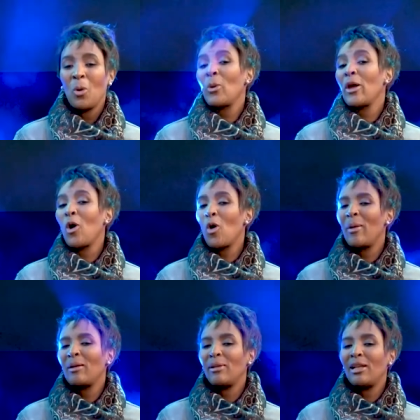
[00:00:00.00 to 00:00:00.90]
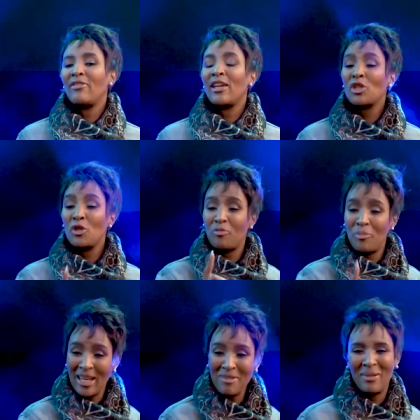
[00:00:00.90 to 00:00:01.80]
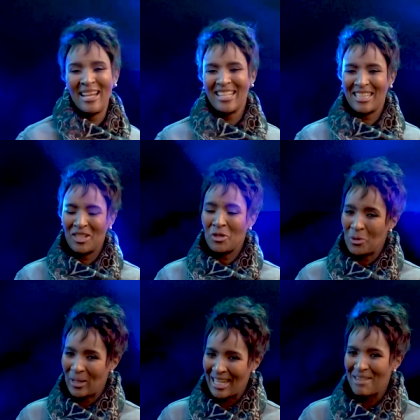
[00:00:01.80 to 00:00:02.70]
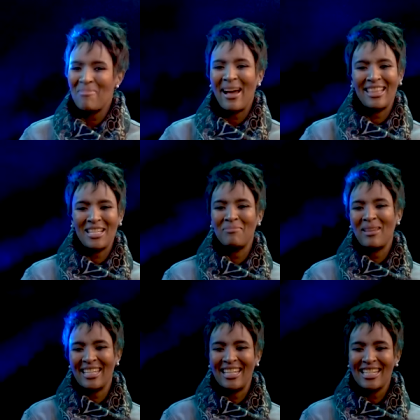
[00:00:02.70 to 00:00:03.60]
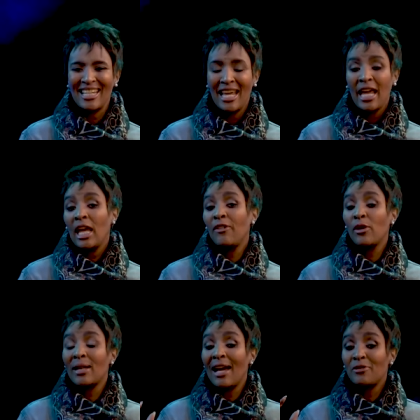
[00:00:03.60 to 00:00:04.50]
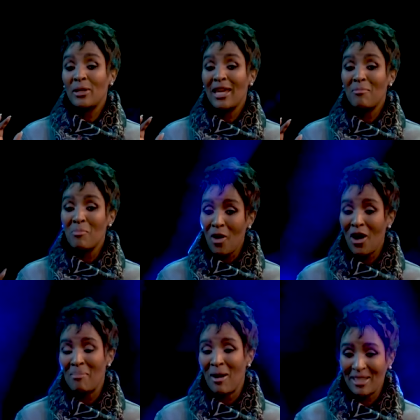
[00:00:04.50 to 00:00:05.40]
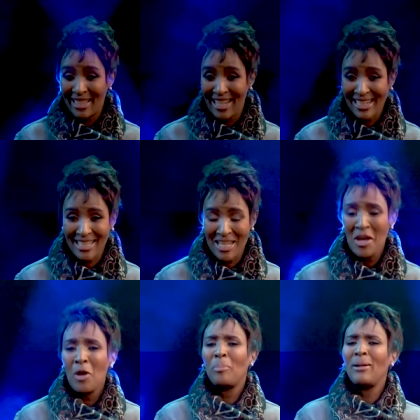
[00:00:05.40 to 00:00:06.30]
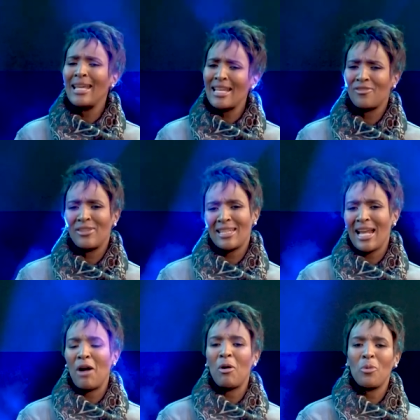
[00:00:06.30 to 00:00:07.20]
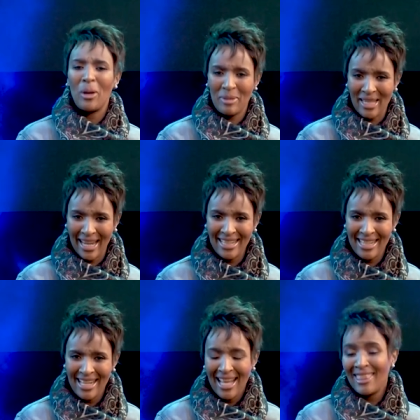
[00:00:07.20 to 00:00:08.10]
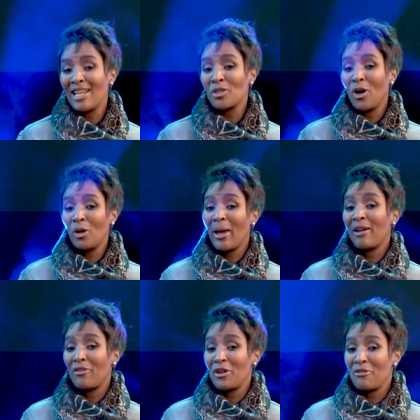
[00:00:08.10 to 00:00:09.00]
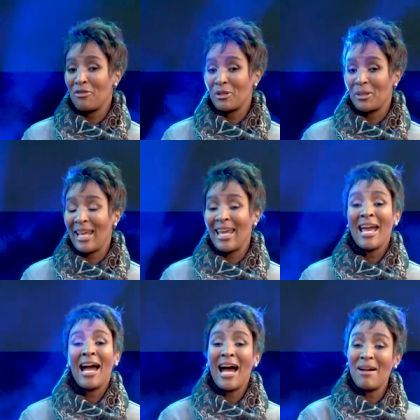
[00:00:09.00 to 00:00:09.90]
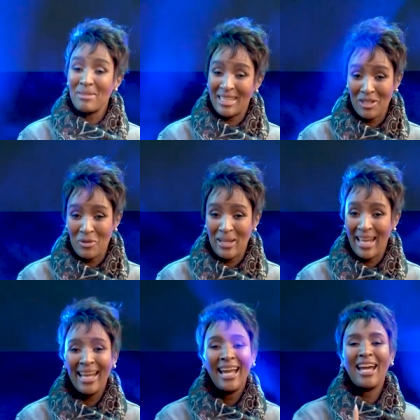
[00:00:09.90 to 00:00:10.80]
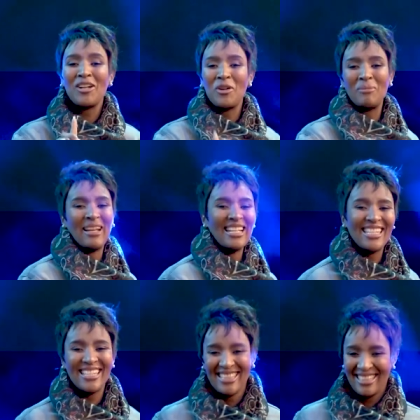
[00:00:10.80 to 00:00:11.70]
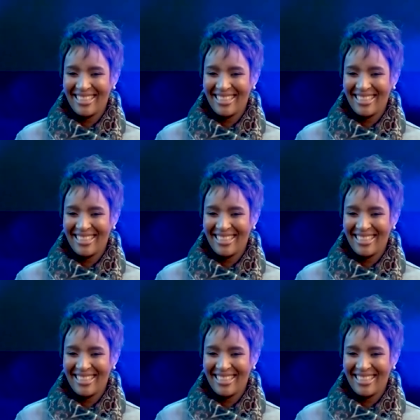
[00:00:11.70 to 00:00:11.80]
We hope and believe that you've been blessed truly by this message. If you'd love to hear more about CRC, please visit our website. That's all we have for you for today. I'm Sidigude, and God bless.